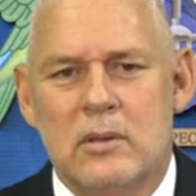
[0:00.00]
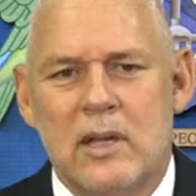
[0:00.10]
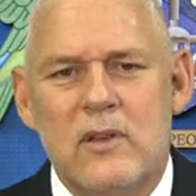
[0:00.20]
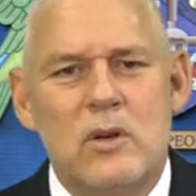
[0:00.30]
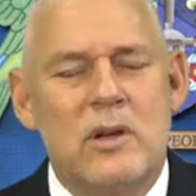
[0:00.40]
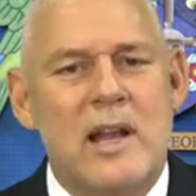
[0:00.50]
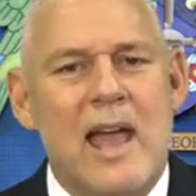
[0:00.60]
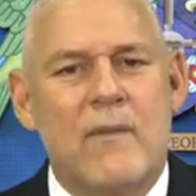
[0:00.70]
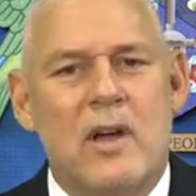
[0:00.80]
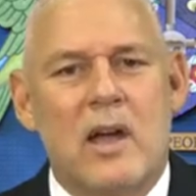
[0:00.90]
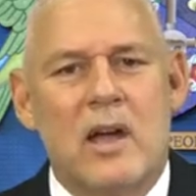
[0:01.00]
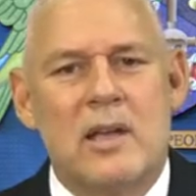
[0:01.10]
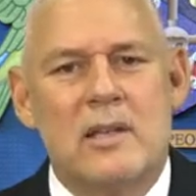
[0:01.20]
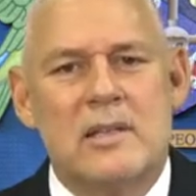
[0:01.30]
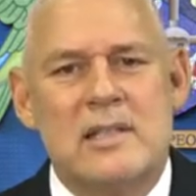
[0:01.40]
if you do not have
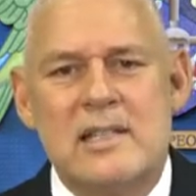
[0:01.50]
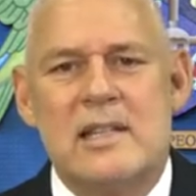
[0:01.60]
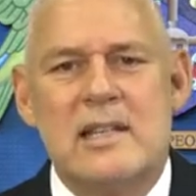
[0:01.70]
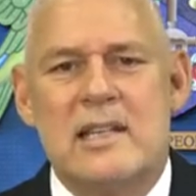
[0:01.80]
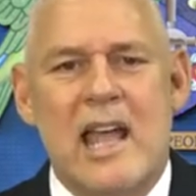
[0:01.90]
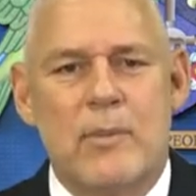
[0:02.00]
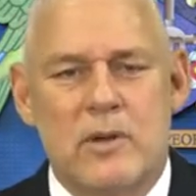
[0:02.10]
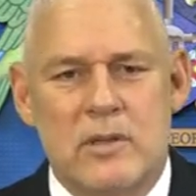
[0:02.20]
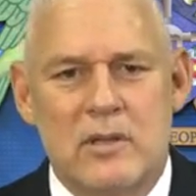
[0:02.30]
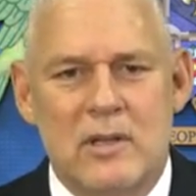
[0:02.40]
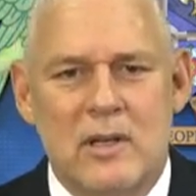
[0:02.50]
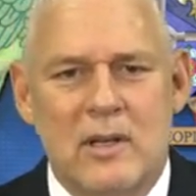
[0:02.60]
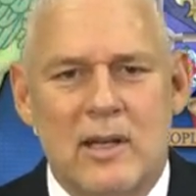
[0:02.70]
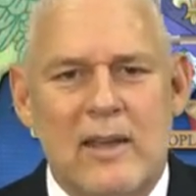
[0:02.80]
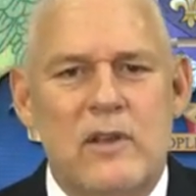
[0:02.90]
CCTV cameras,
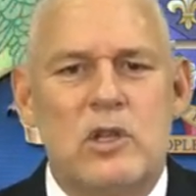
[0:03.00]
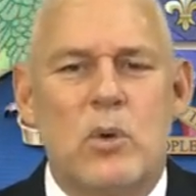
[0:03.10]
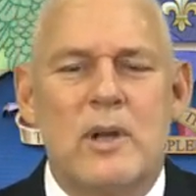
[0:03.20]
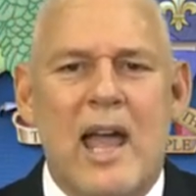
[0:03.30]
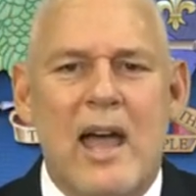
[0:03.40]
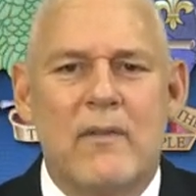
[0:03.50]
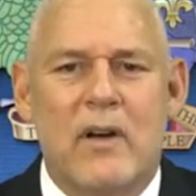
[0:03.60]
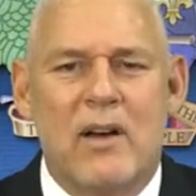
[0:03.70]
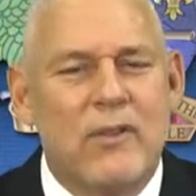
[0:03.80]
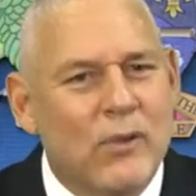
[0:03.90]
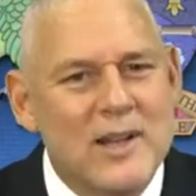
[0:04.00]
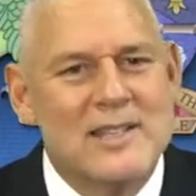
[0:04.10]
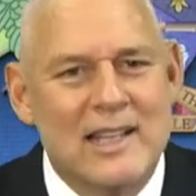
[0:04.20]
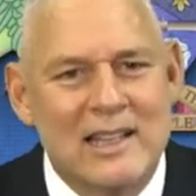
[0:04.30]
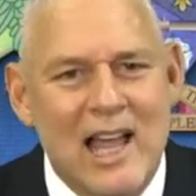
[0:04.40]
if you don't have a
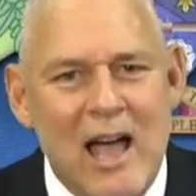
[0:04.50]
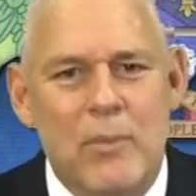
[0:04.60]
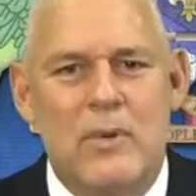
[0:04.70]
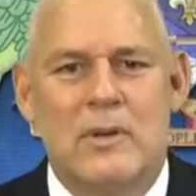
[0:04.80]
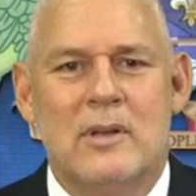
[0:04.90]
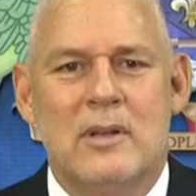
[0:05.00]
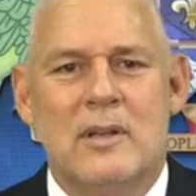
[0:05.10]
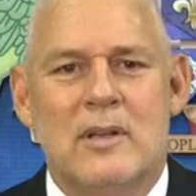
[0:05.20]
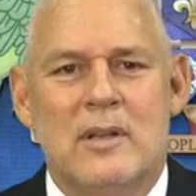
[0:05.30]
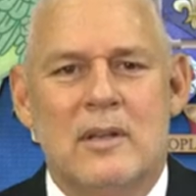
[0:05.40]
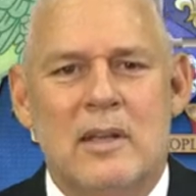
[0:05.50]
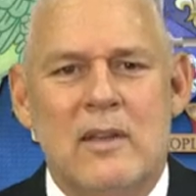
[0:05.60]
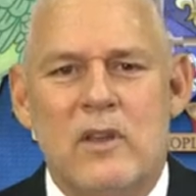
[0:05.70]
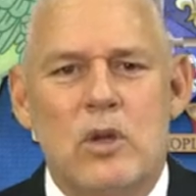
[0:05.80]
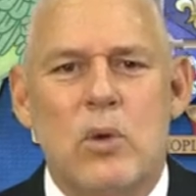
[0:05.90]
forensic lab,
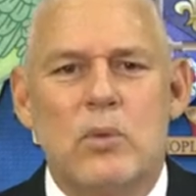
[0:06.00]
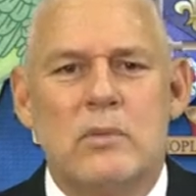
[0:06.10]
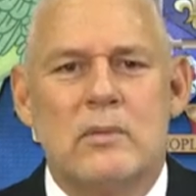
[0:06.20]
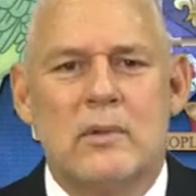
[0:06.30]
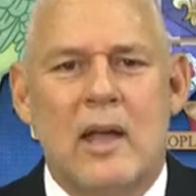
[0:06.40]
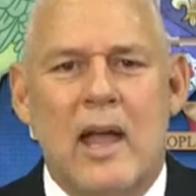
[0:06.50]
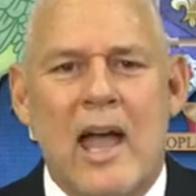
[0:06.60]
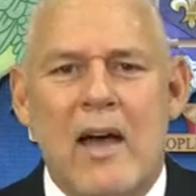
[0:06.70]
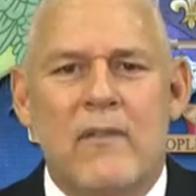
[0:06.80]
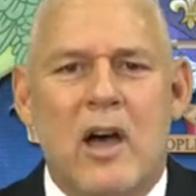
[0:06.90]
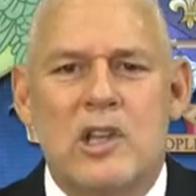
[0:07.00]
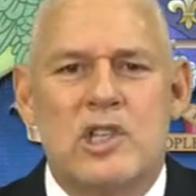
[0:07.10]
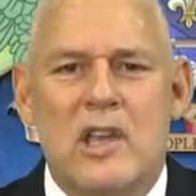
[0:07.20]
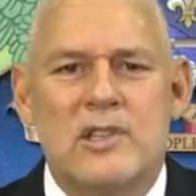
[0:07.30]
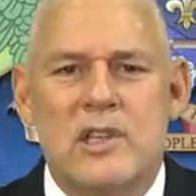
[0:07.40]
if you don't have a
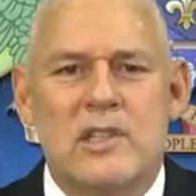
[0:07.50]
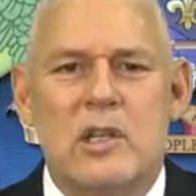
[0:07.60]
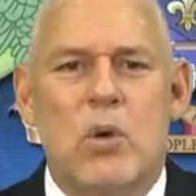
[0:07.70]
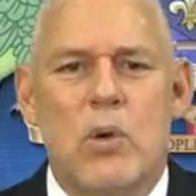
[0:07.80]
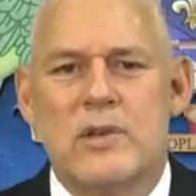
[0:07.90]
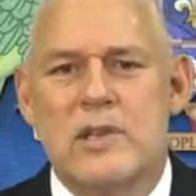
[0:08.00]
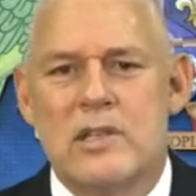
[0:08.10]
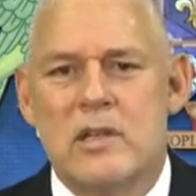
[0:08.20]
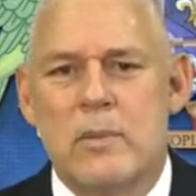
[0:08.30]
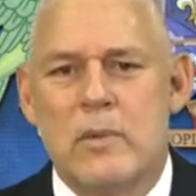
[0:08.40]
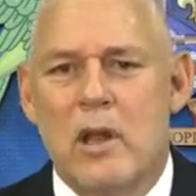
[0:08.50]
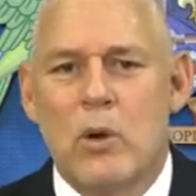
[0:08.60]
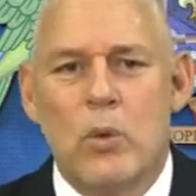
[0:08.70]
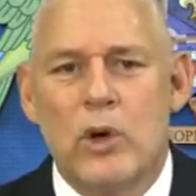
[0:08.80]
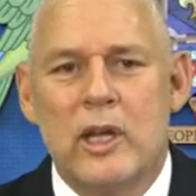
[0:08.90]
justice and court system that are
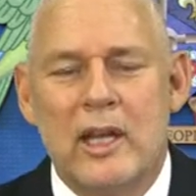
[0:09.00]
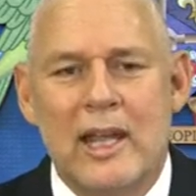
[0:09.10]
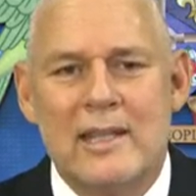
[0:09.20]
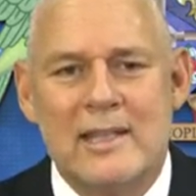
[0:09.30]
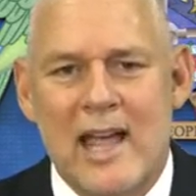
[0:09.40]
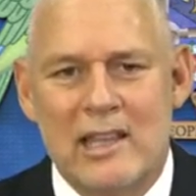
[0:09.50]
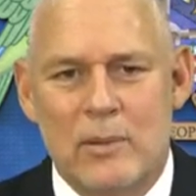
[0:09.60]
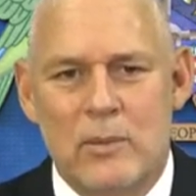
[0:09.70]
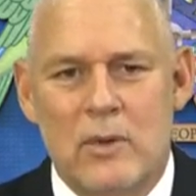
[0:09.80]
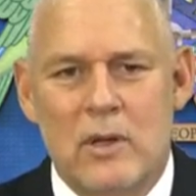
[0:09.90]
working in tandem,